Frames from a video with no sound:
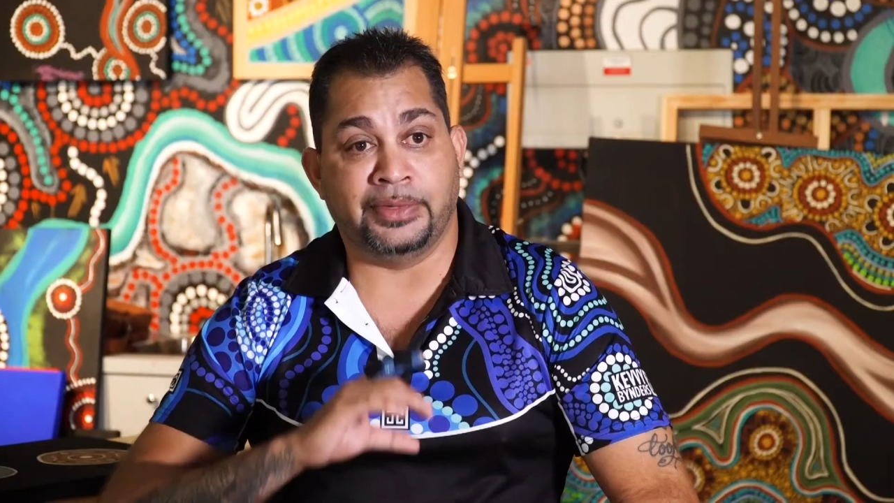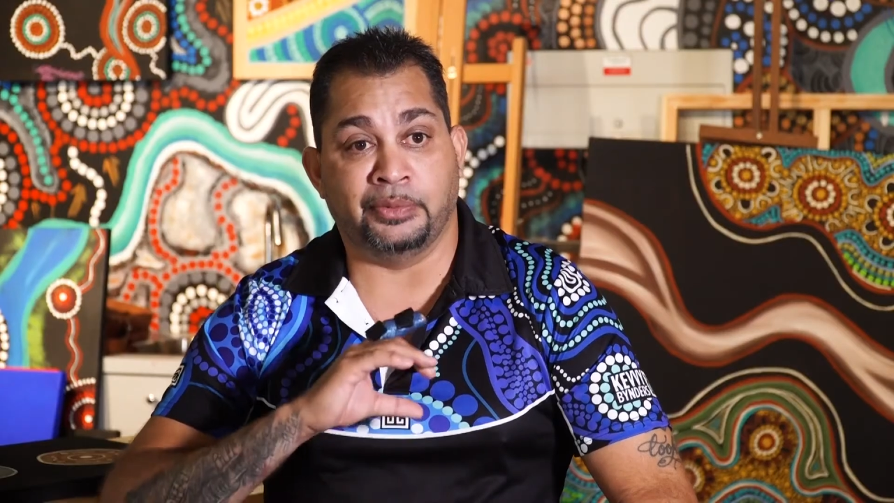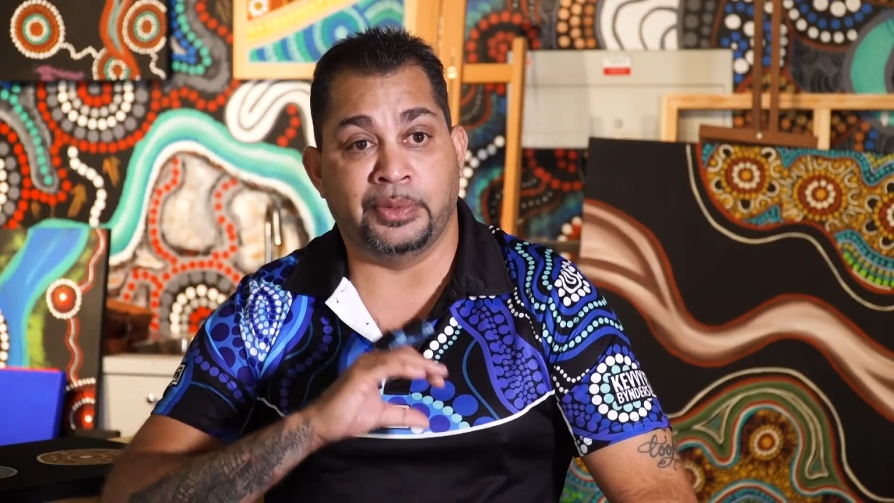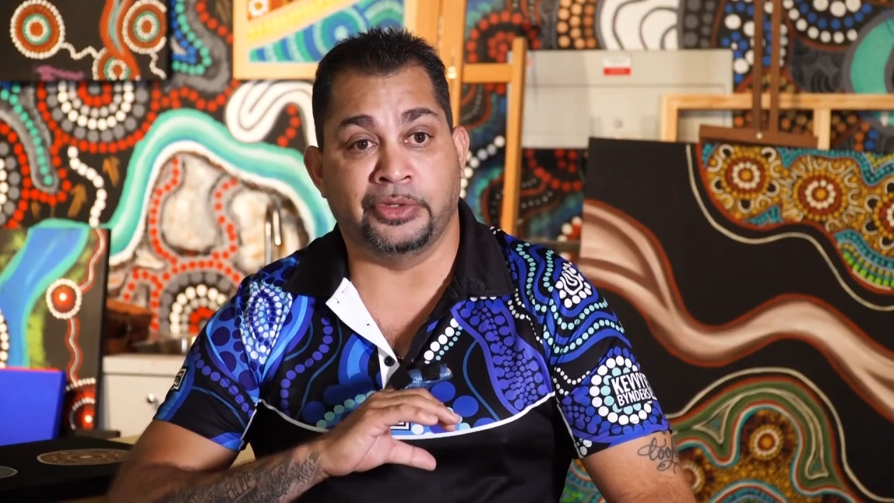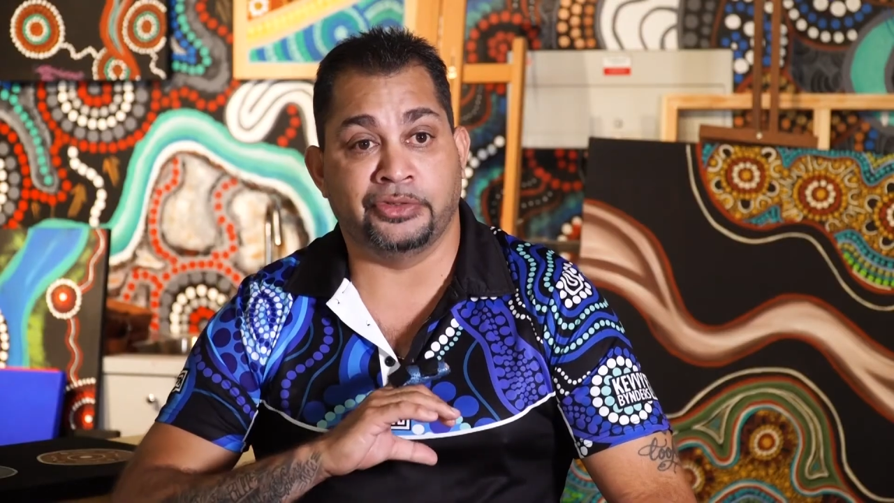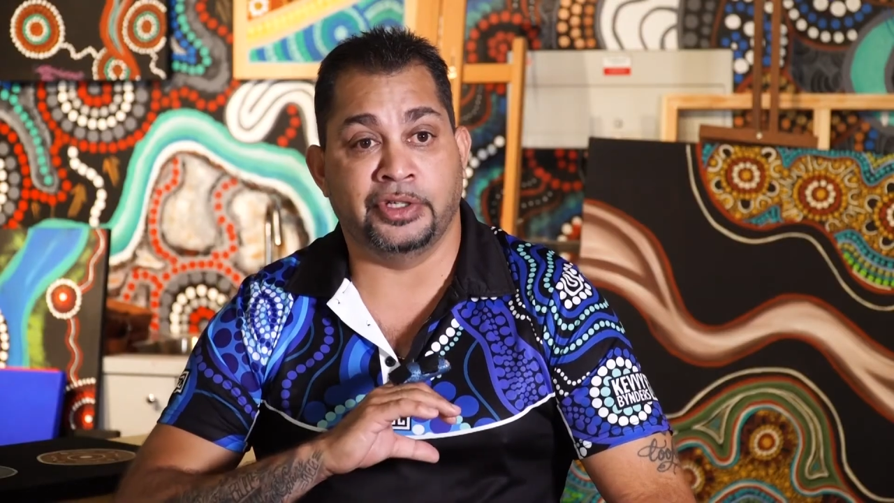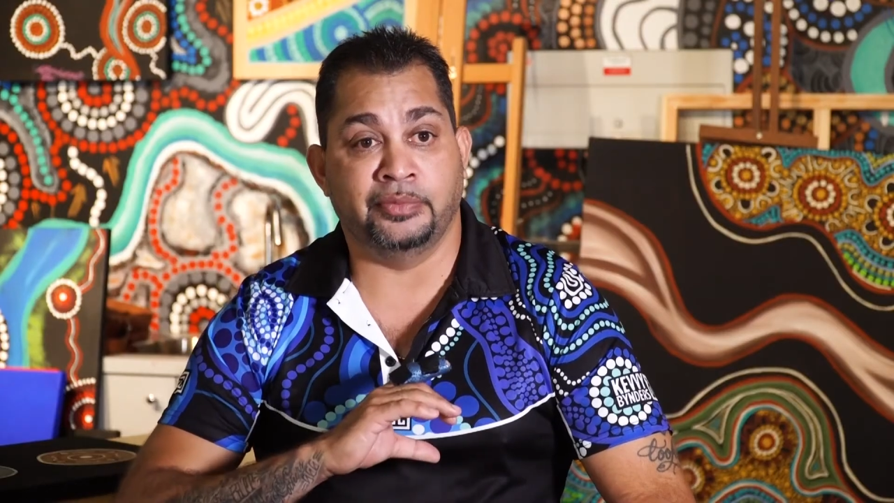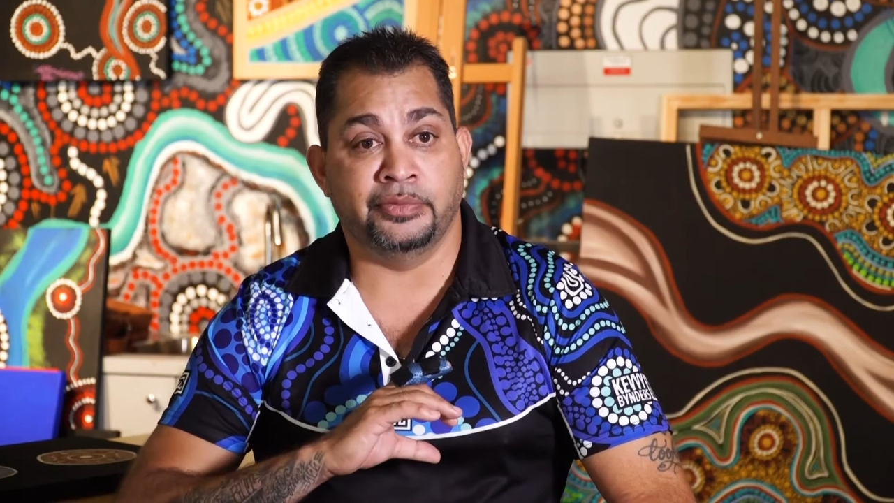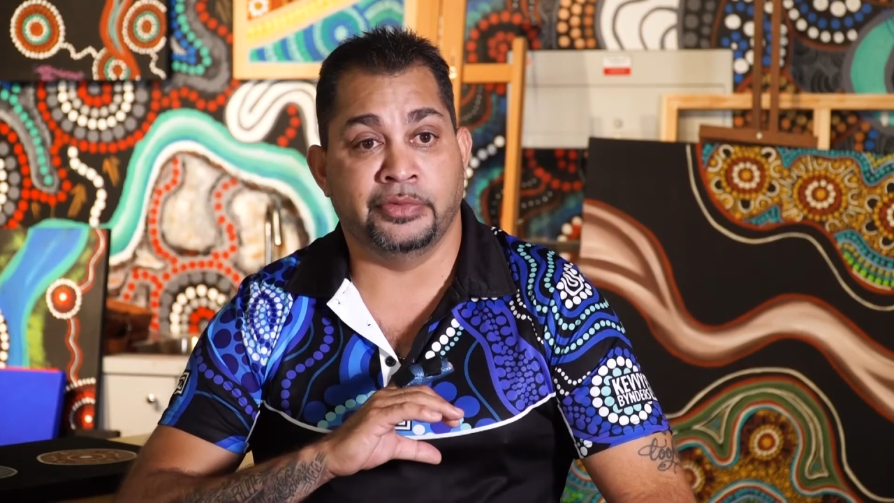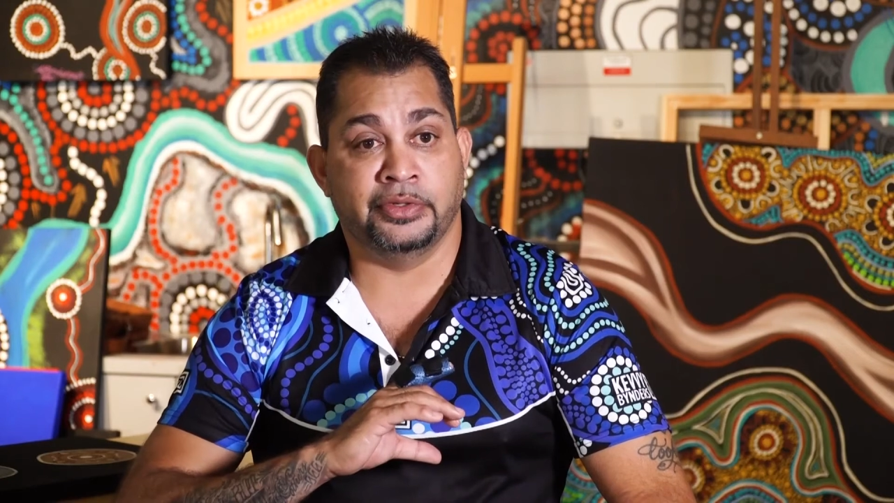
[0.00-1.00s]
and the women's
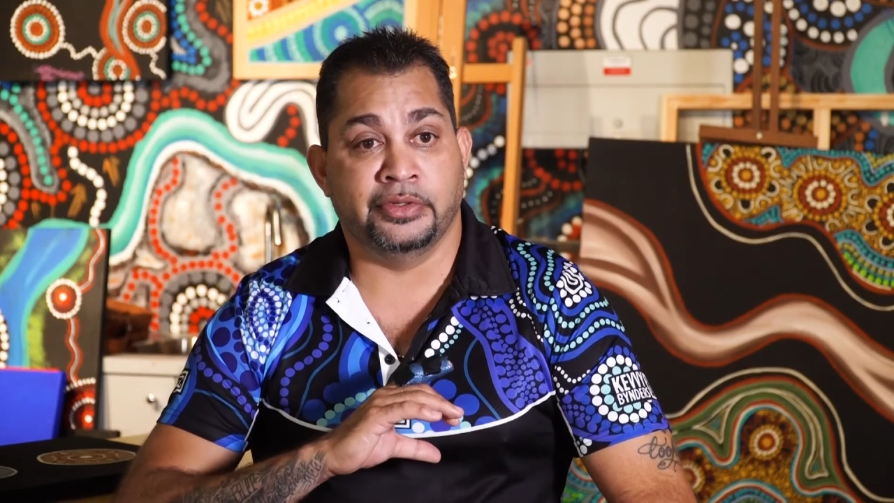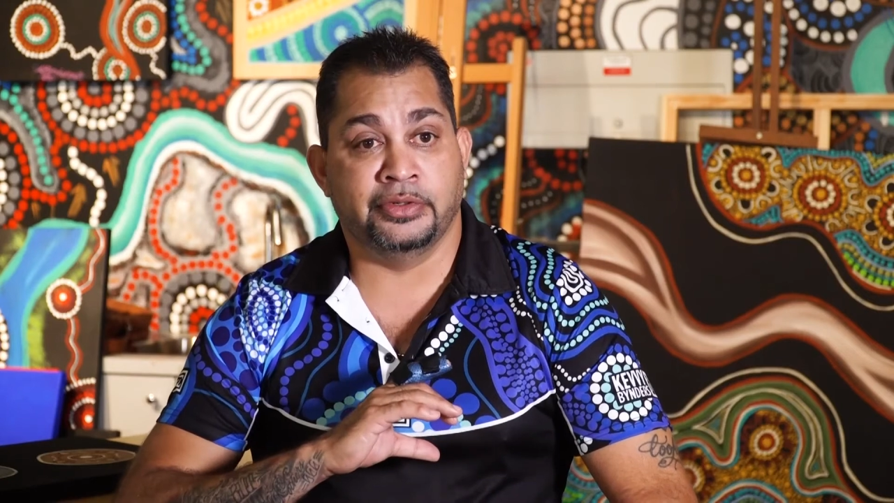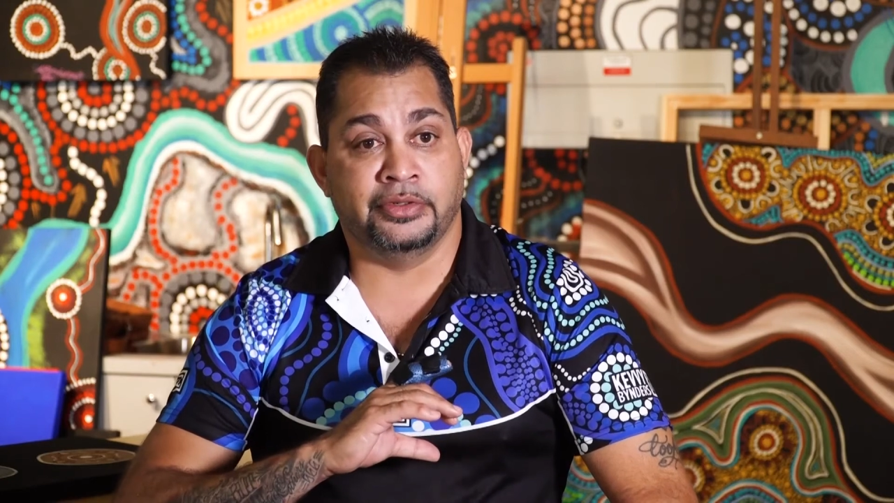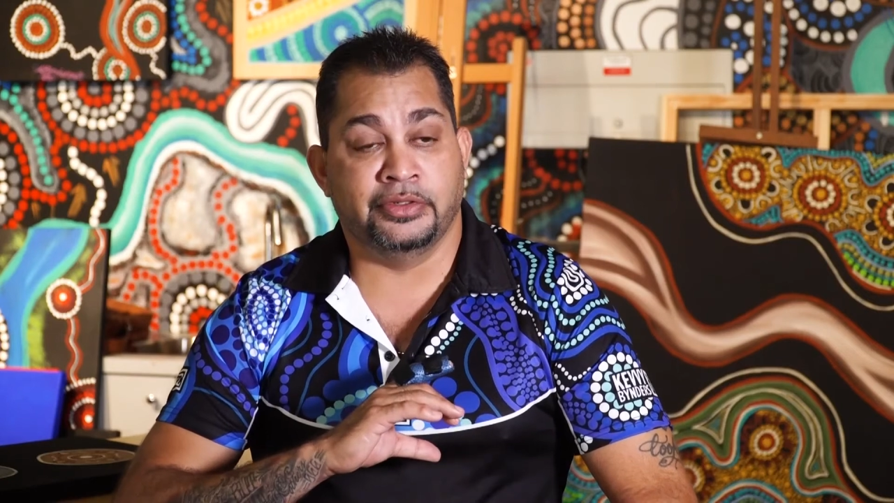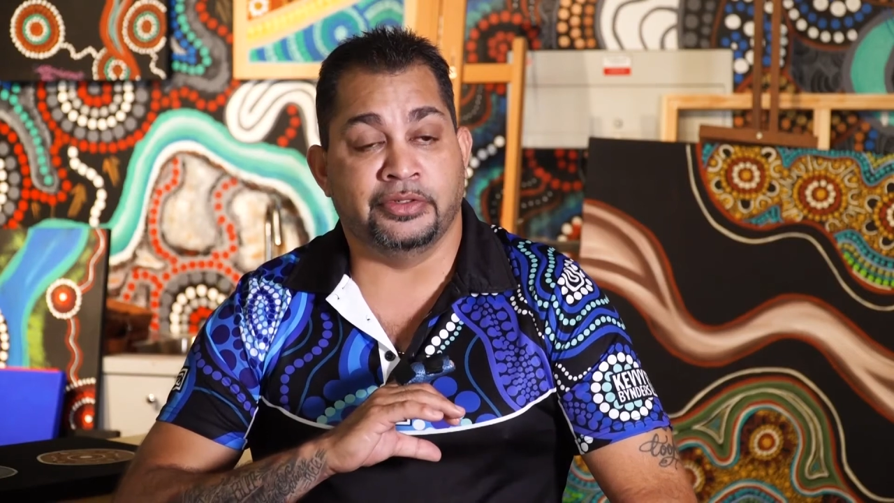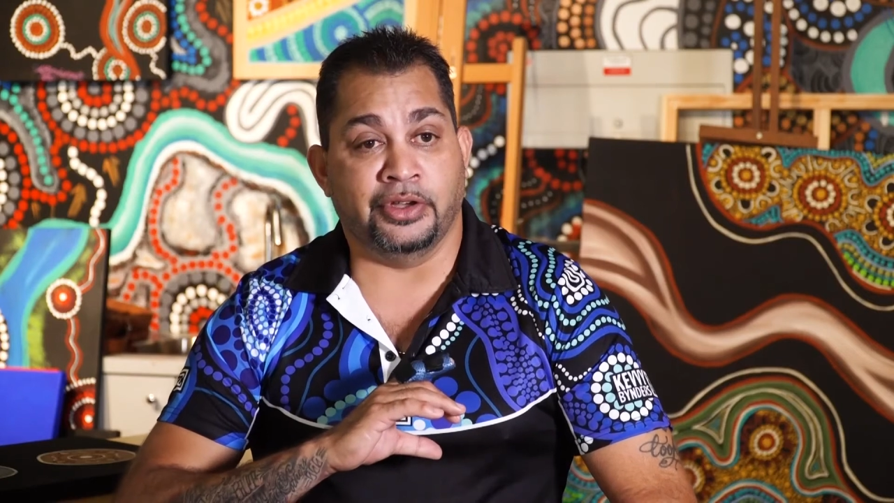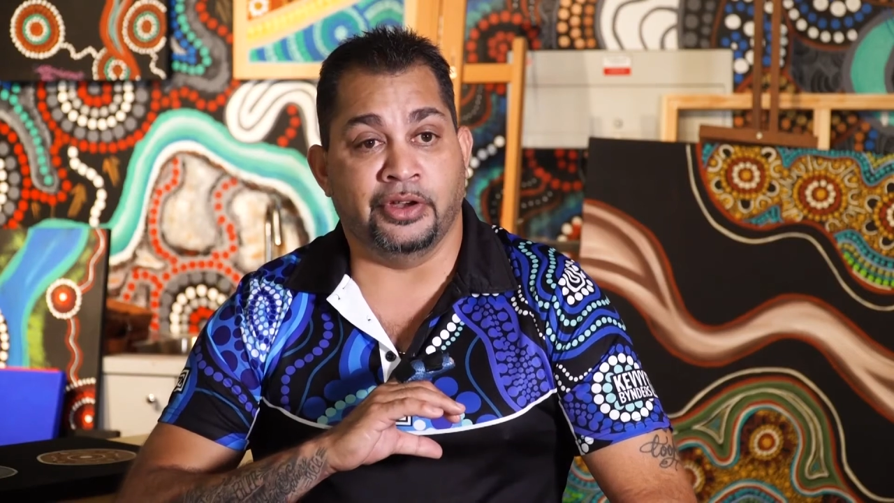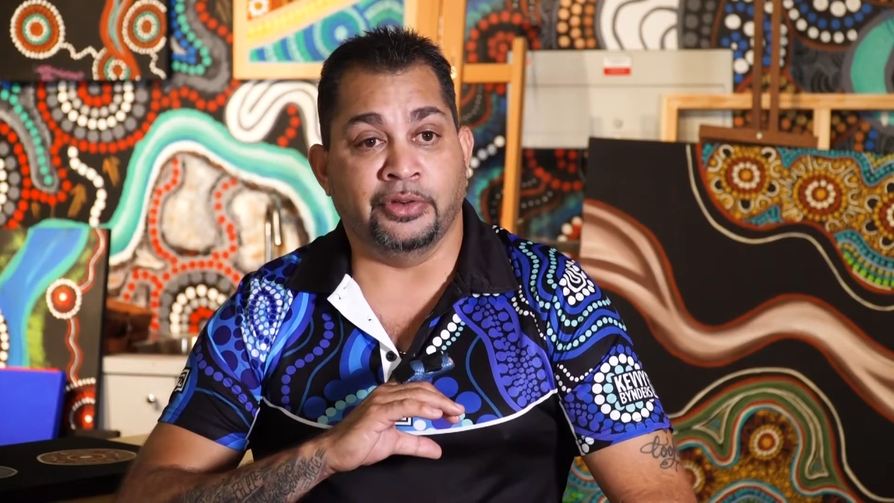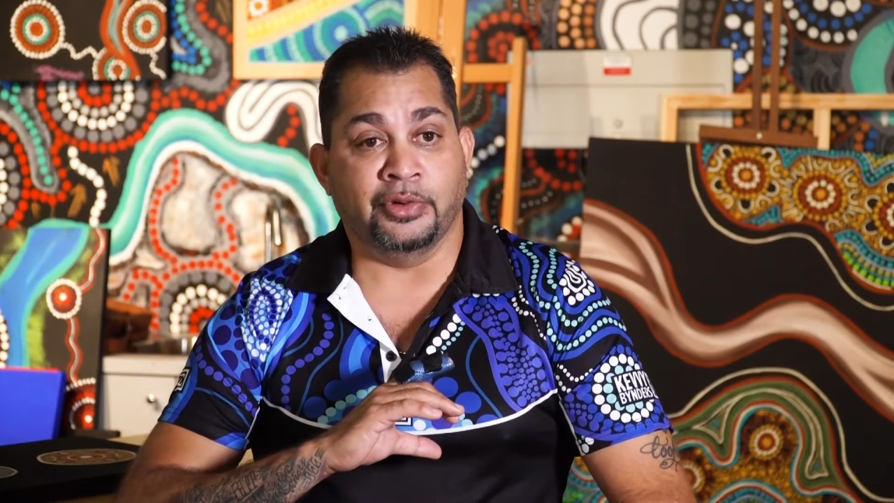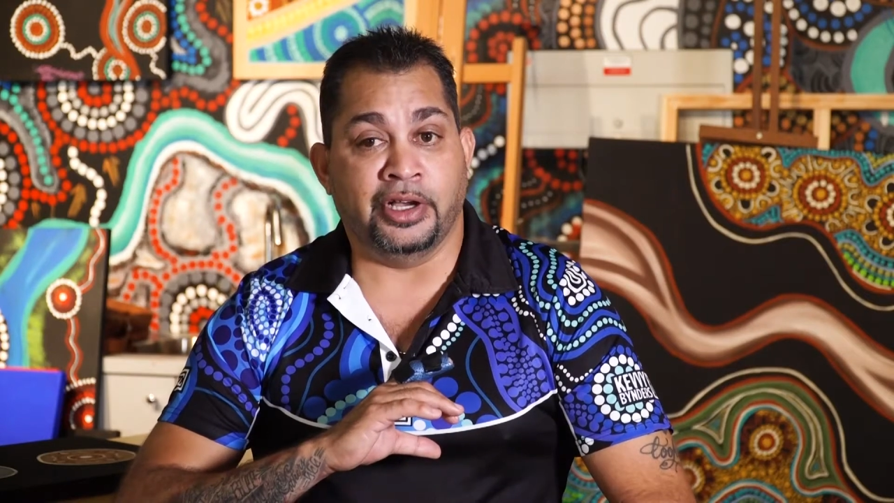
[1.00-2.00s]
team. So